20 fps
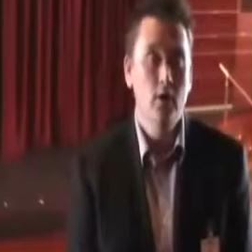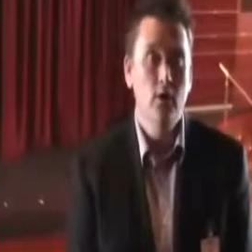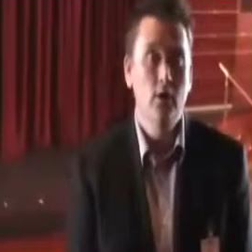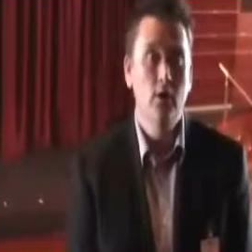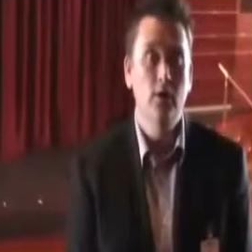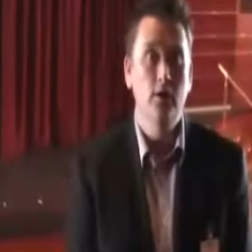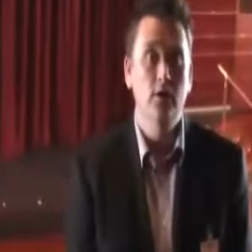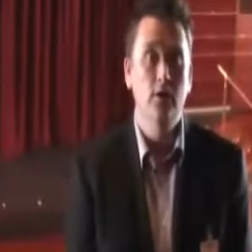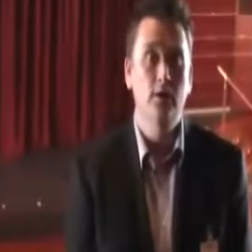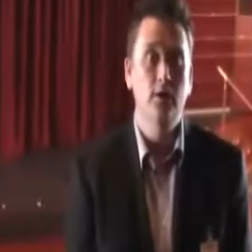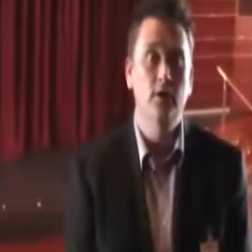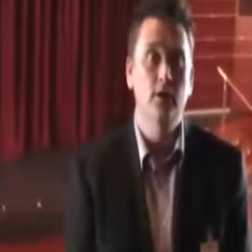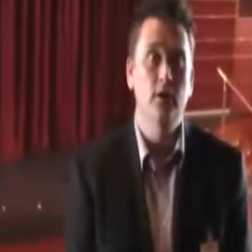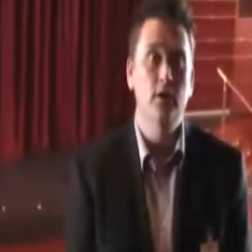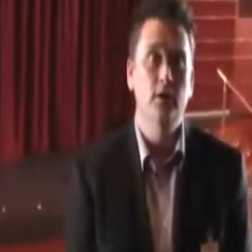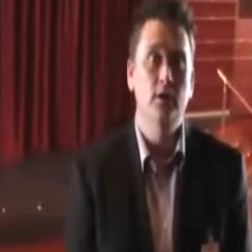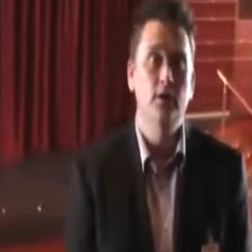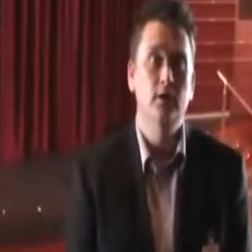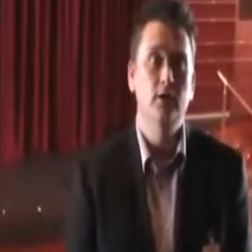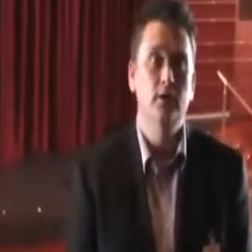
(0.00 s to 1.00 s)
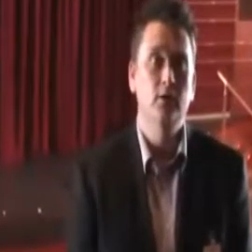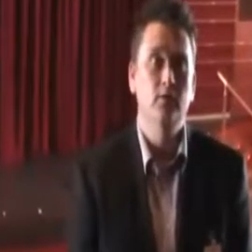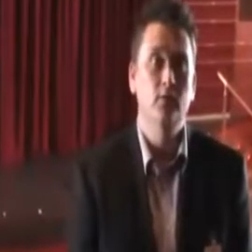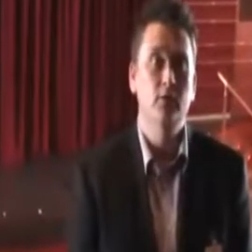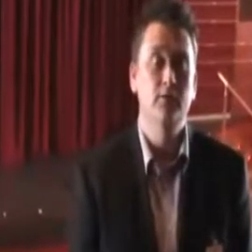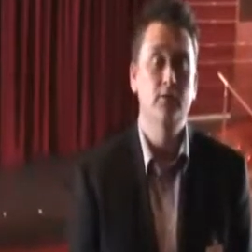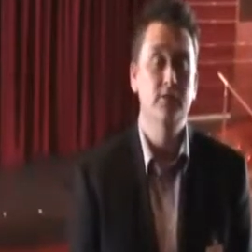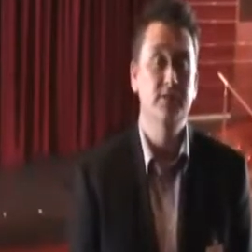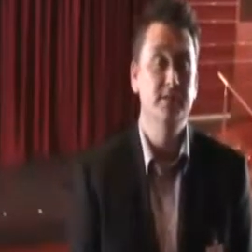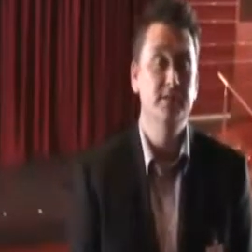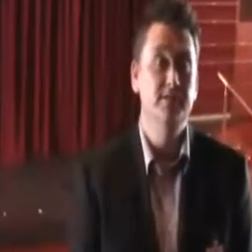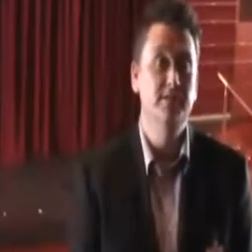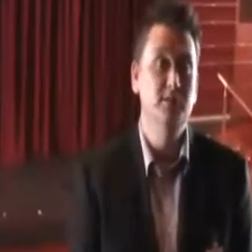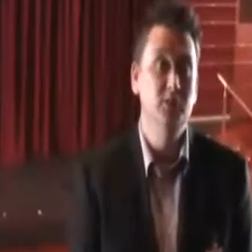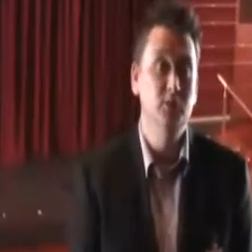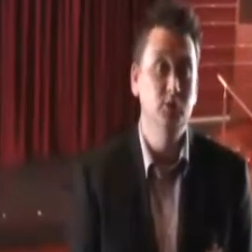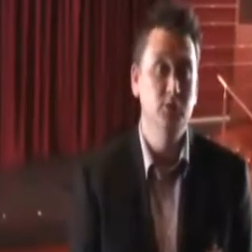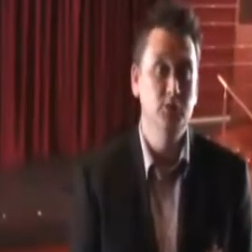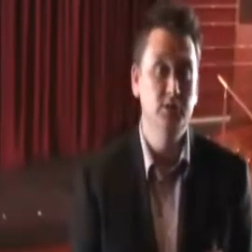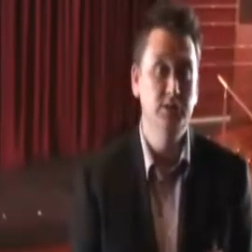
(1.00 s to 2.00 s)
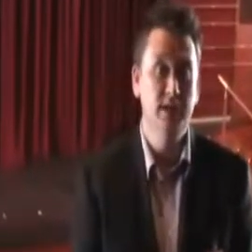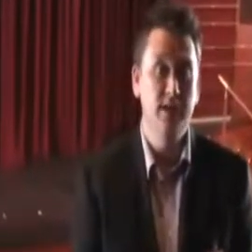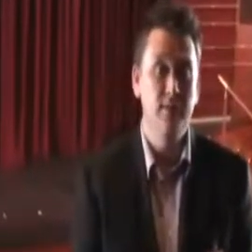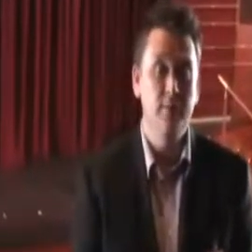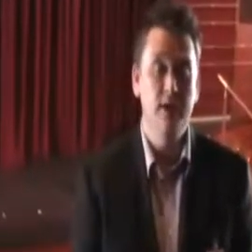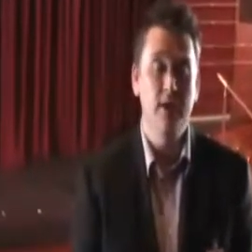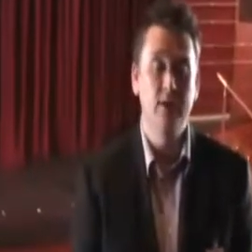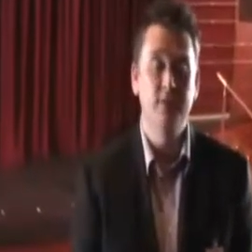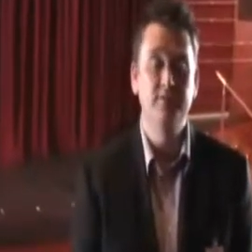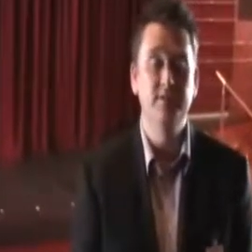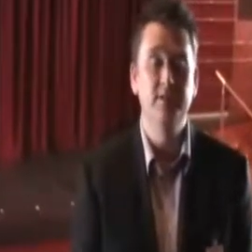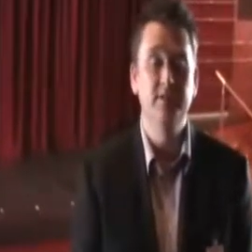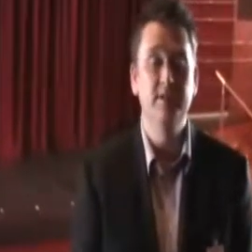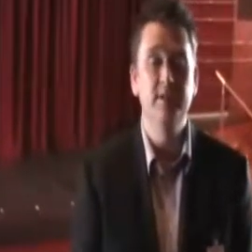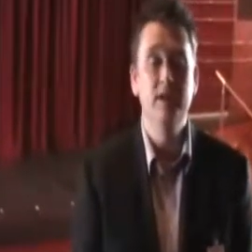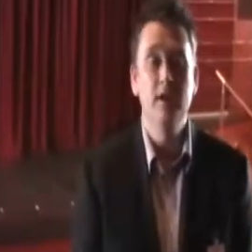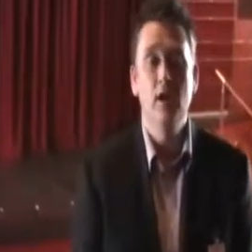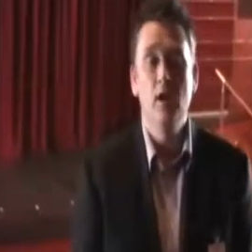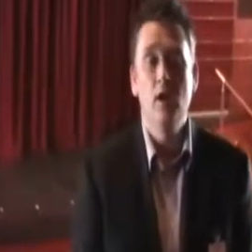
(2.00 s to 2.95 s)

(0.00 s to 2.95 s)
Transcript: or one of our sisters, the Amsterdam, out of Sydney,